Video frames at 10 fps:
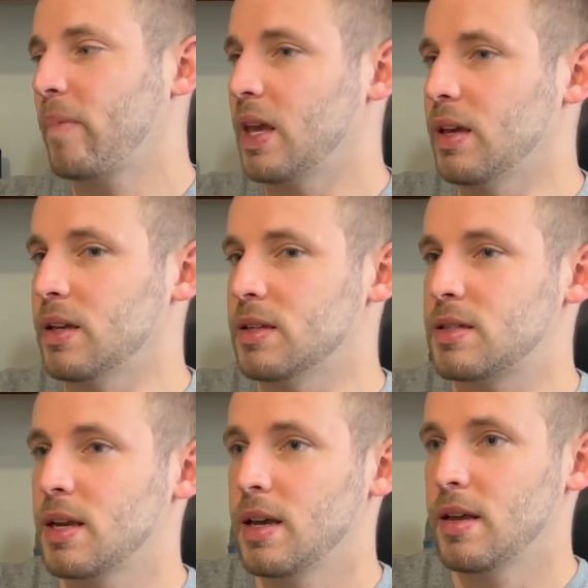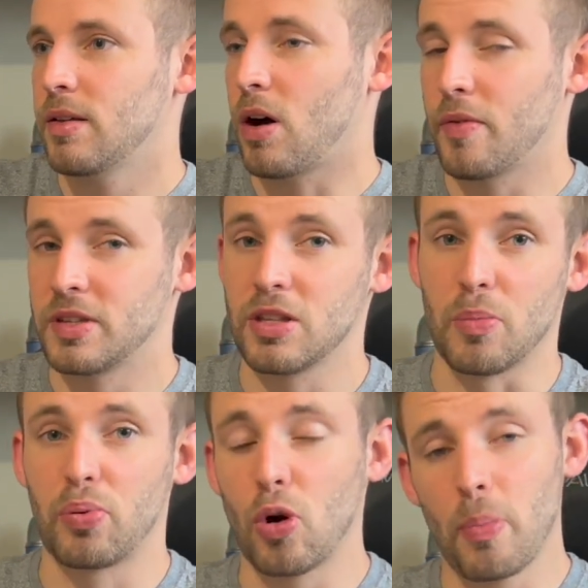is obviously
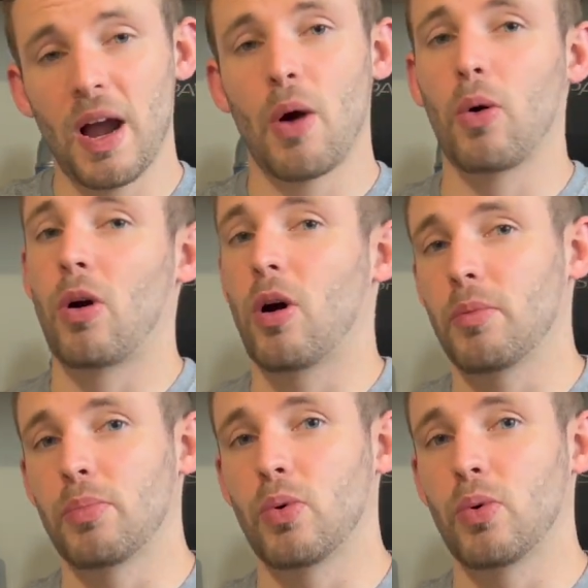the Pro Power on